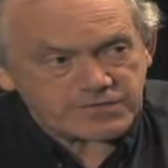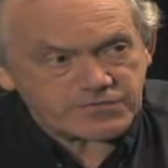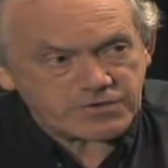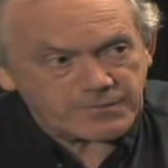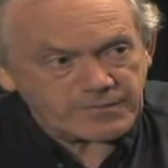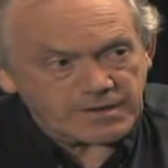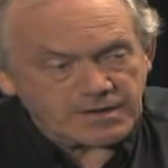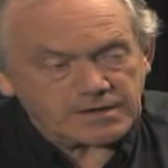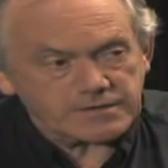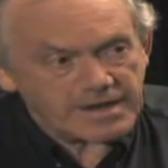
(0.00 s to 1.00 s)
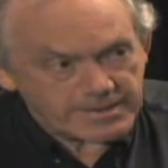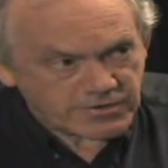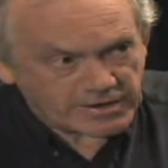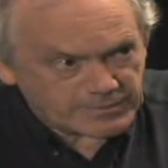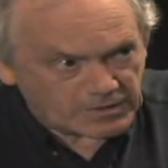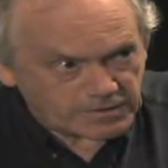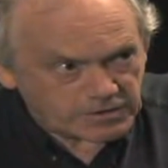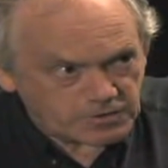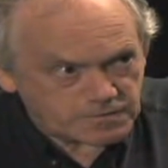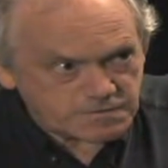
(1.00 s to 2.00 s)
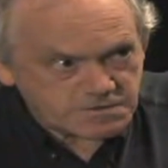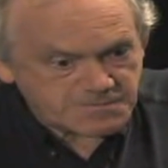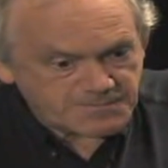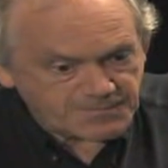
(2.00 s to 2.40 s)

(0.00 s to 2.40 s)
from neighboring molecules.